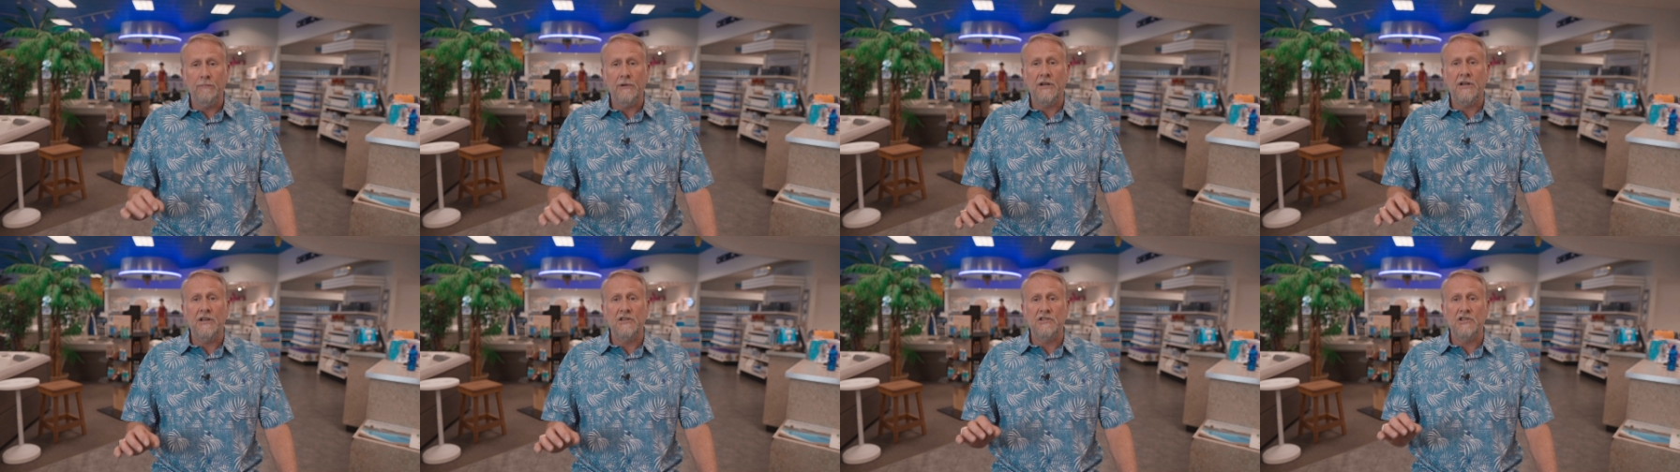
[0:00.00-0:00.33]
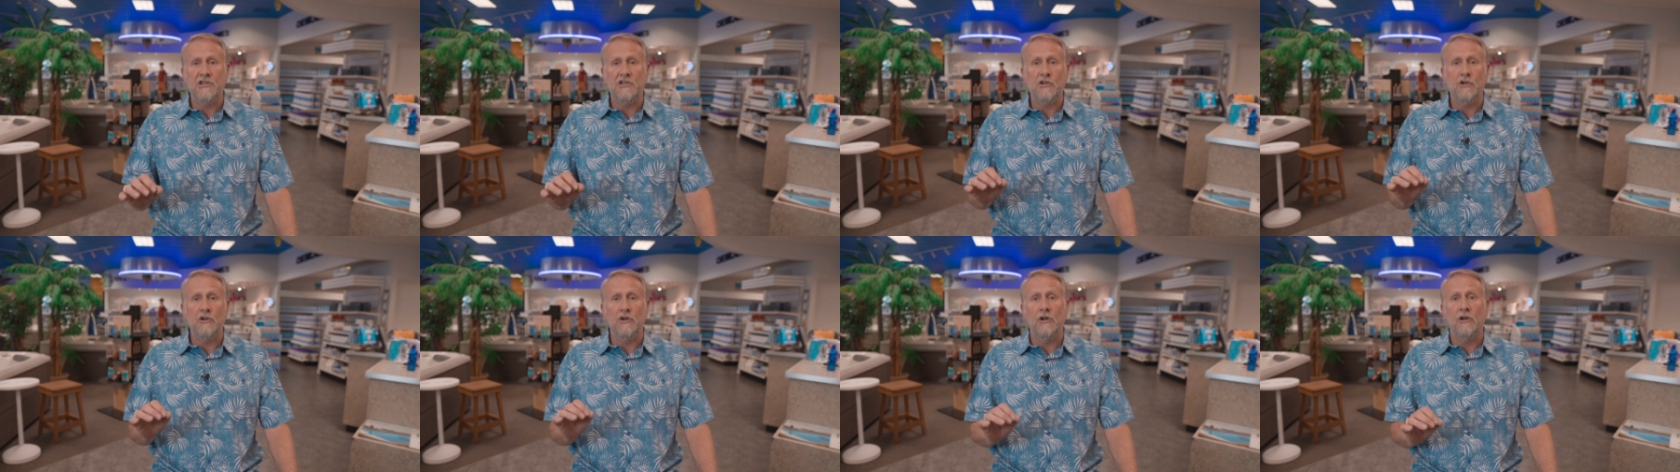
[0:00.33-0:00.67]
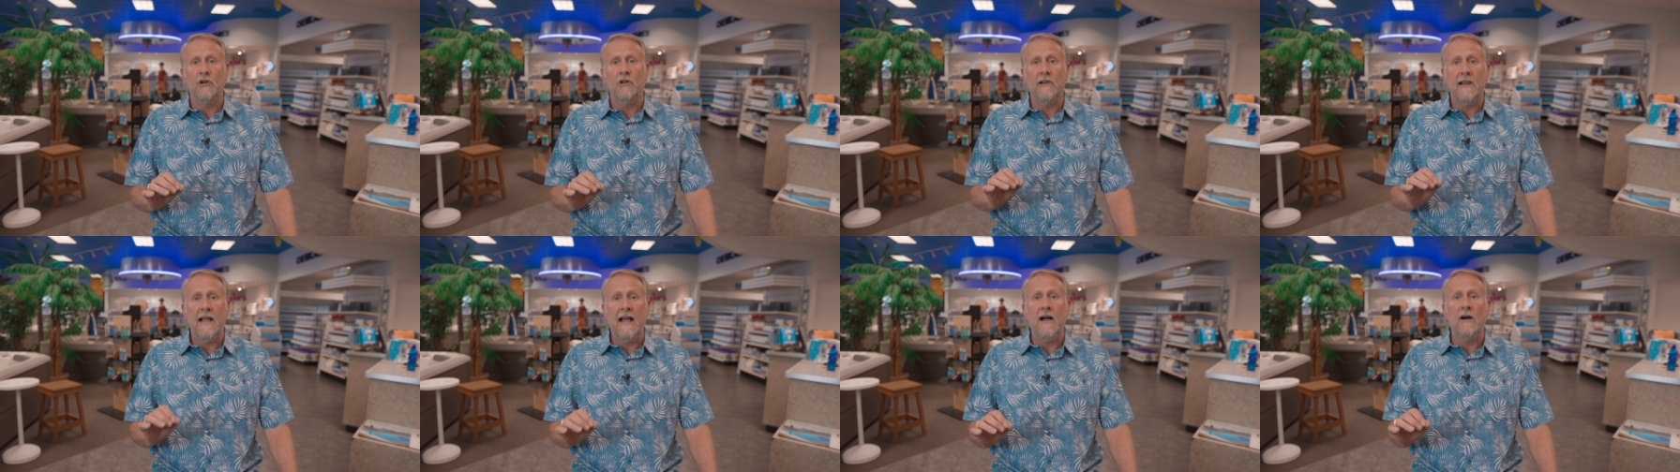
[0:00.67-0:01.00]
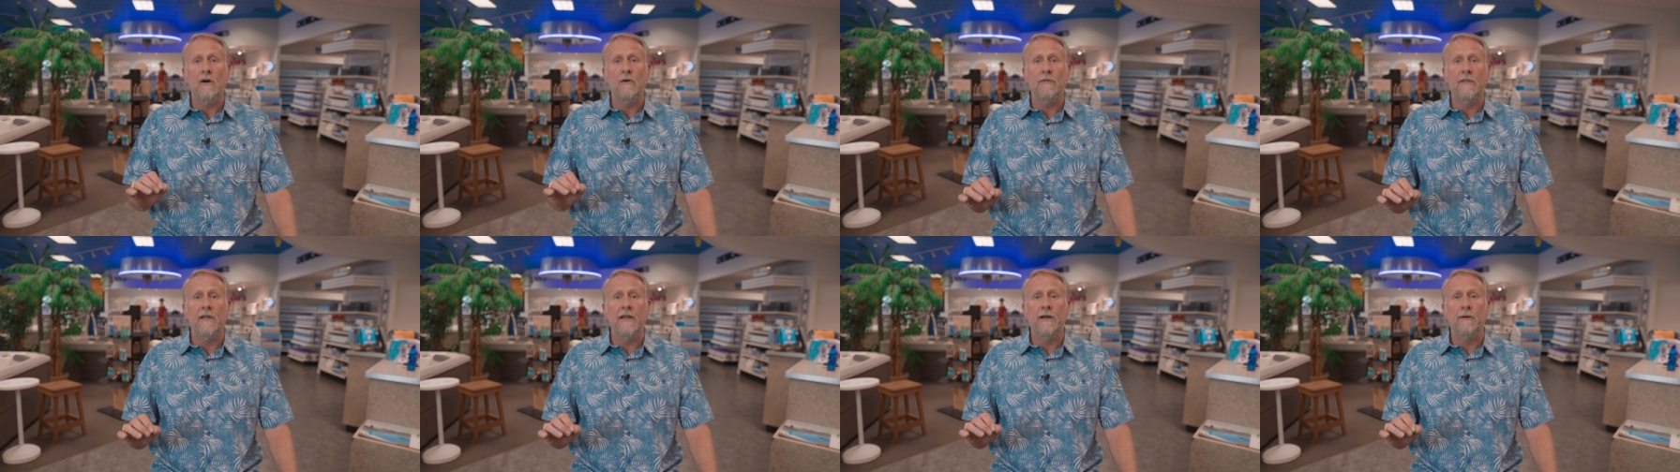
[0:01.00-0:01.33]
because it's going to
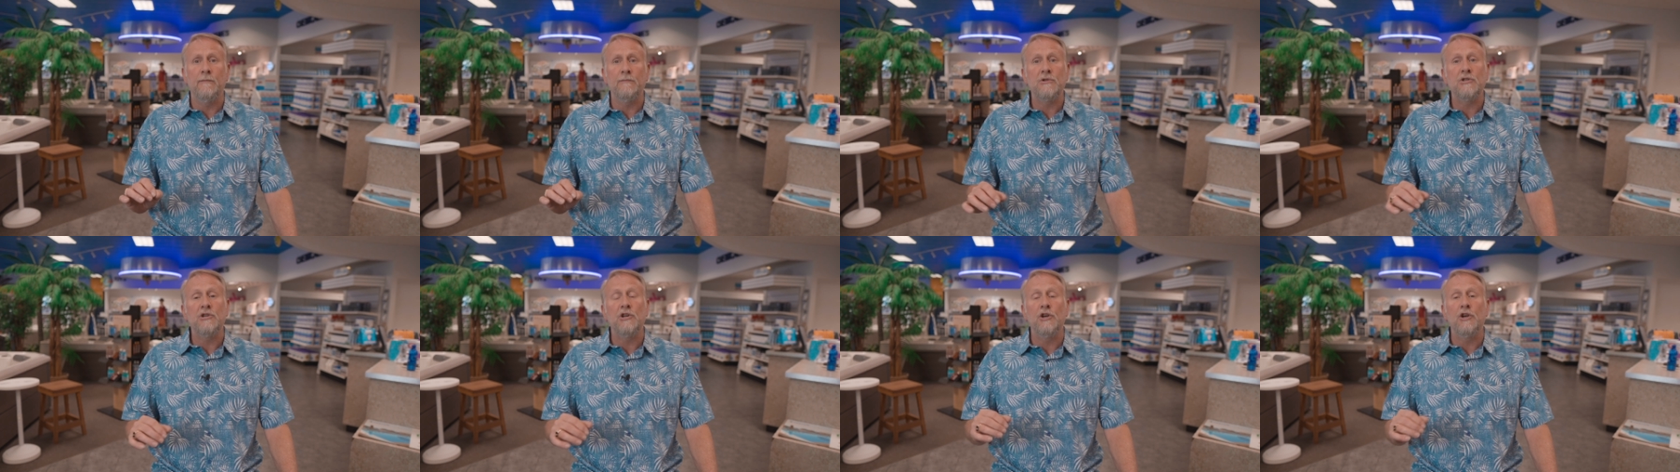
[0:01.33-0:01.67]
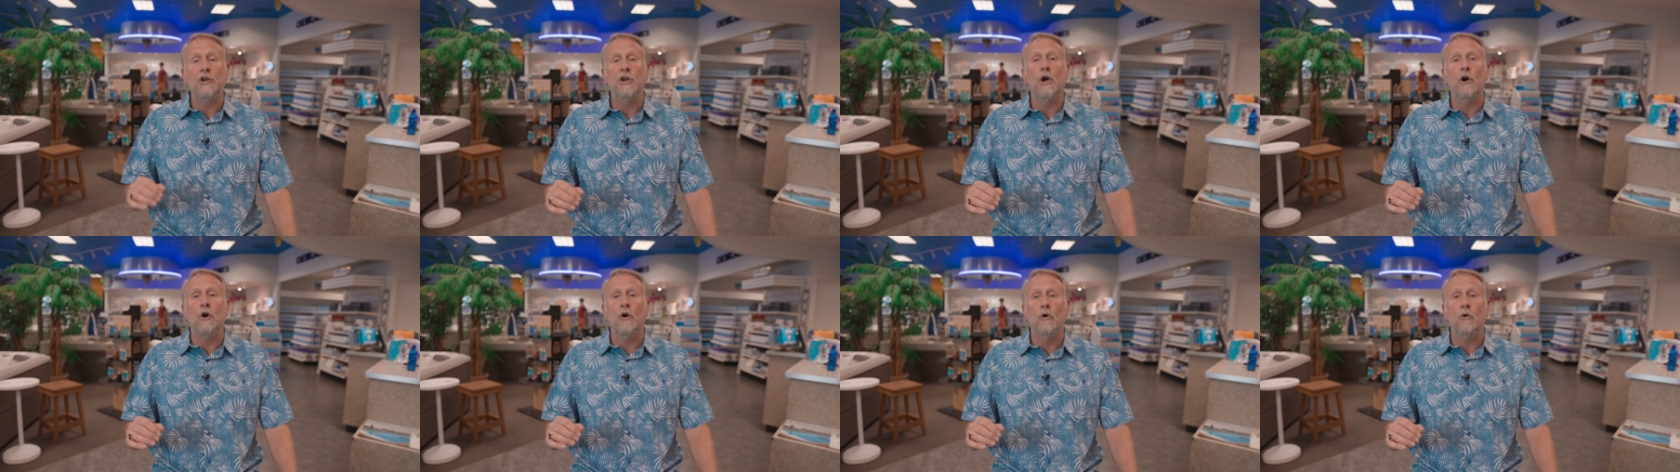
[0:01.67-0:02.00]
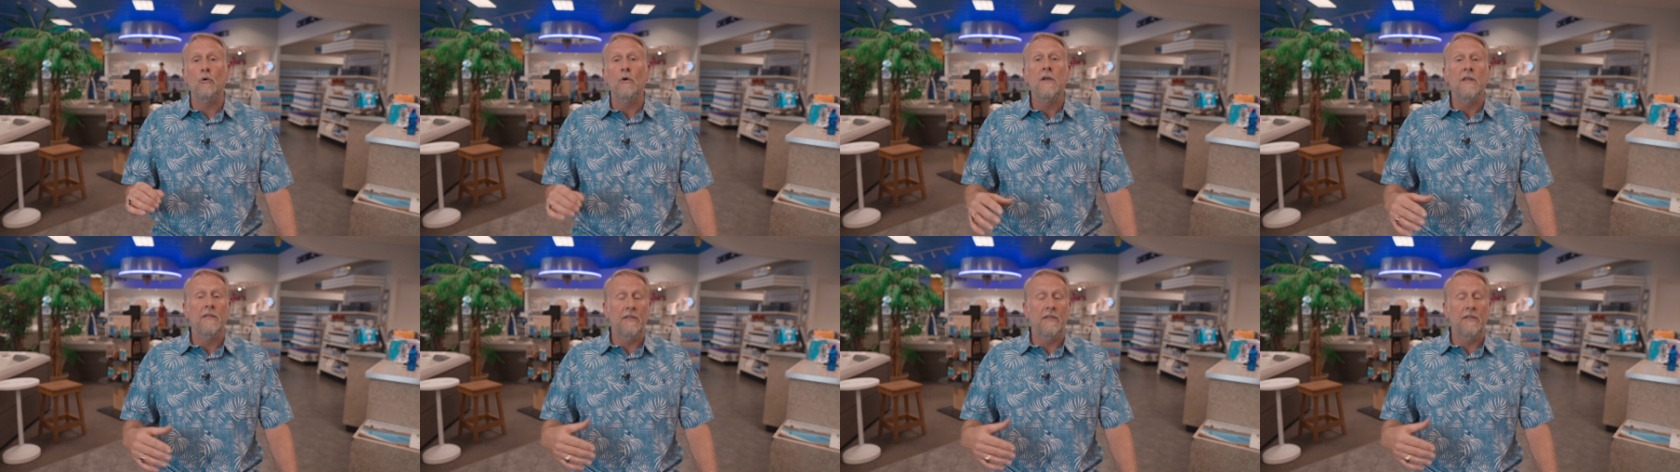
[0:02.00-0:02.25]
allow them to know